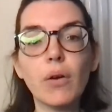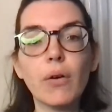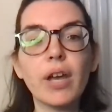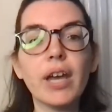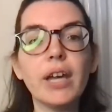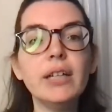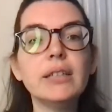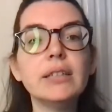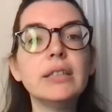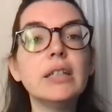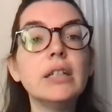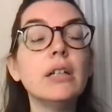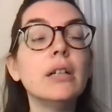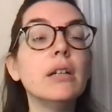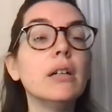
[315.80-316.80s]
Okay.
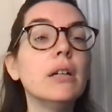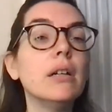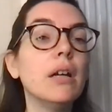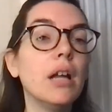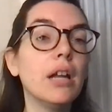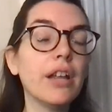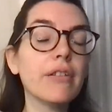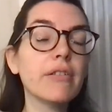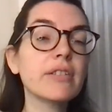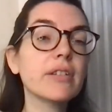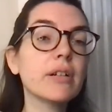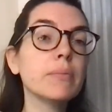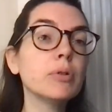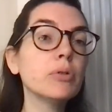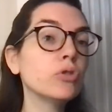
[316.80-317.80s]
Another
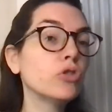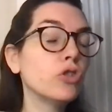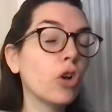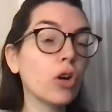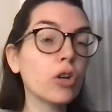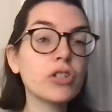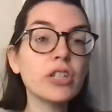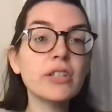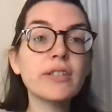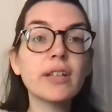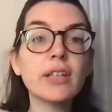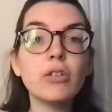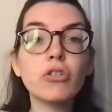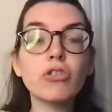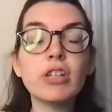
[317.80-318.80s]
example, doctors
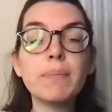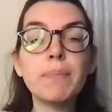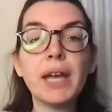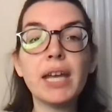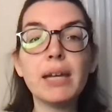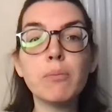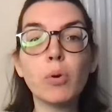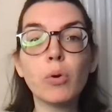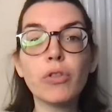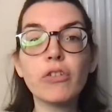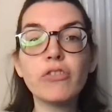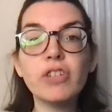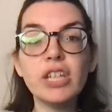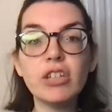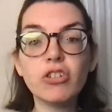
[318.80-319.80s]
are usually paid more
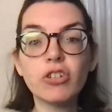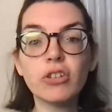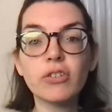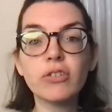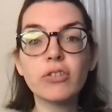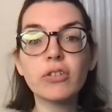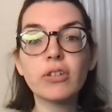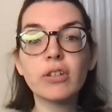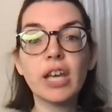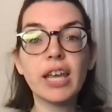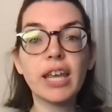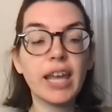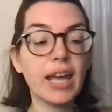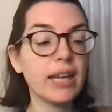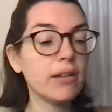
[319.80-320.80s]
than teachers.
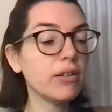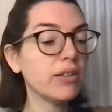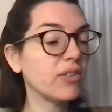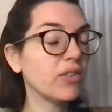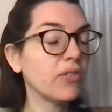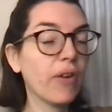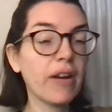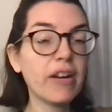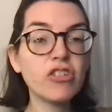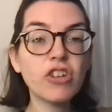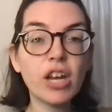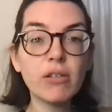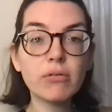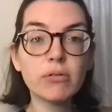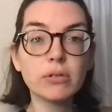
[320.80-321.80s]
Again, this is very
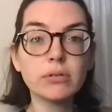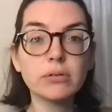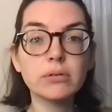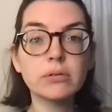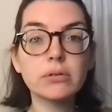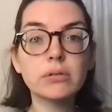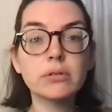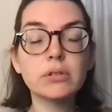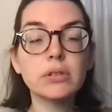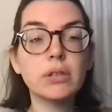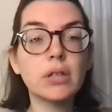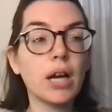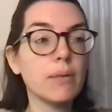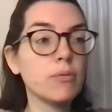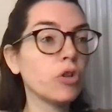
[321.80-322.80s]
general.
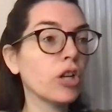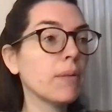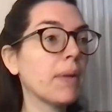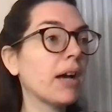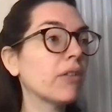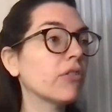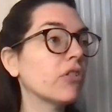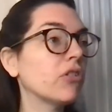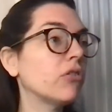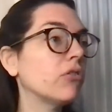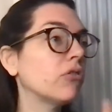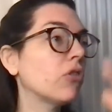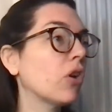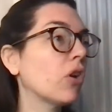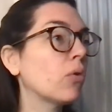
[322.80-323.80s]
I'm talking about
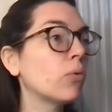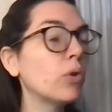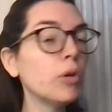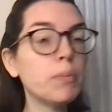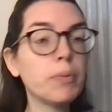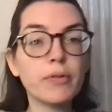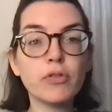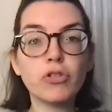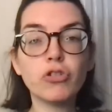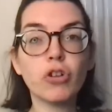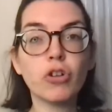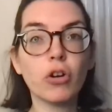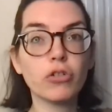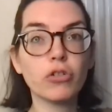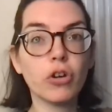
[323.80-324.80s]
the group of
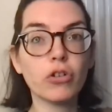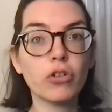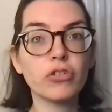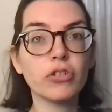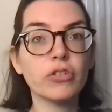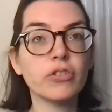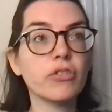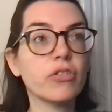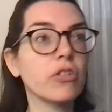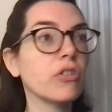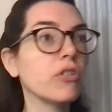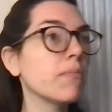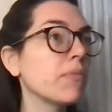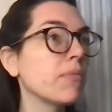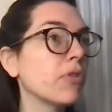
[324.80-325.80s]
doctors,
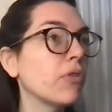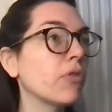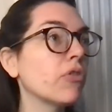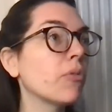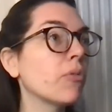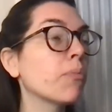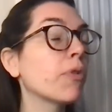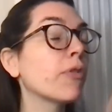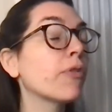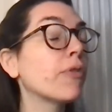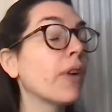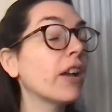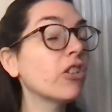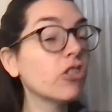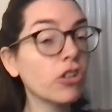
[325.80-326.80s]
the
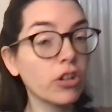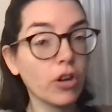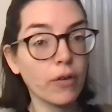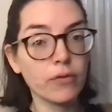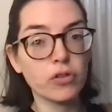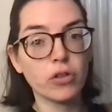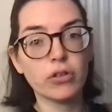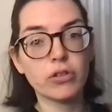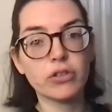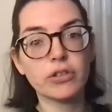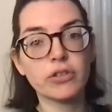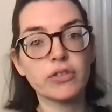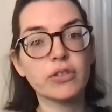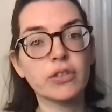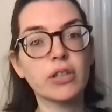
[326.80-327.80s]
profession of
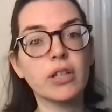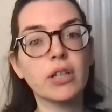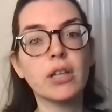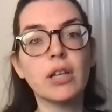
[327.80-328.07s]
doctors